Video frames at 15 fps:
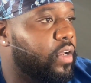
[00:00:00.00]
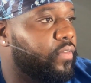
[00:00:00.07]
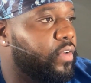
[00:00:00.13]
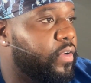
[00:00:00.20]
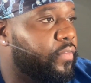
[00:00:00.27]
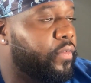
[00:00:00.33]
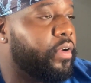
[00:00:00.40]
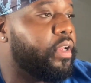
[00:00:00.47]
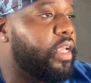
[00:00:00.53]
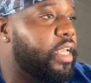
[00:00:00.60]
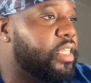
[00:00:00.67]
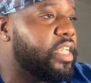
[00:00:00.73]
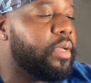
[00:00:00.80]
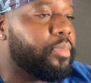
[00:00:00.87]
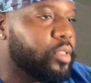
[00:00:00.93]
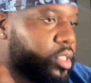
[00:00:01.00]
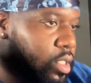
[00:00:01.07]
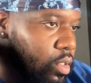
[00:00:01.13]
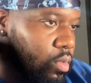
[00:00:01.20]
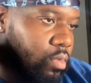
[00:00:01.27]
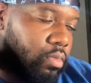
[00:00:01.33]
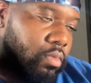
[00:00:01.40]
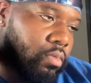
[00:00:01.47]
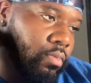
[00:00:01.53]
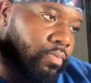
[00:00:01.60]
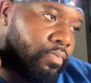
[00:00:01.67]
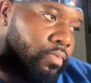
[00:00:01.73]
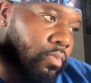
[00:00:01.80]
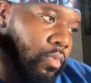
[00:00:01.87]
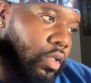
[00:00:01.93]
different each episode.
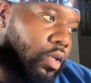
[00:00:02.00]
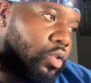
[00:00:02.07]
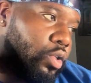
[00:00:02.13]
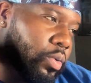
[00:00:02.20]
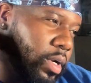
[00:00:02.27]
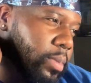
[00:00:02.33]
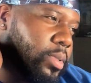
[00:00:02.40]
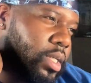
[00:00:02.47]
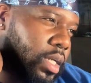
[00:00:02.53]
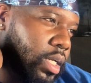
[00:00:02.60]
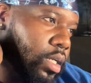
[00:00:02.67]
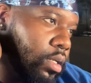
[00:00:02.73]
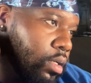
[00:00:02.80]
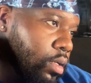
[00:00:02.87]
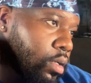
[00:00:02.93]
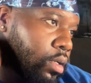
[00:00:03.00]
You see what I'm saying?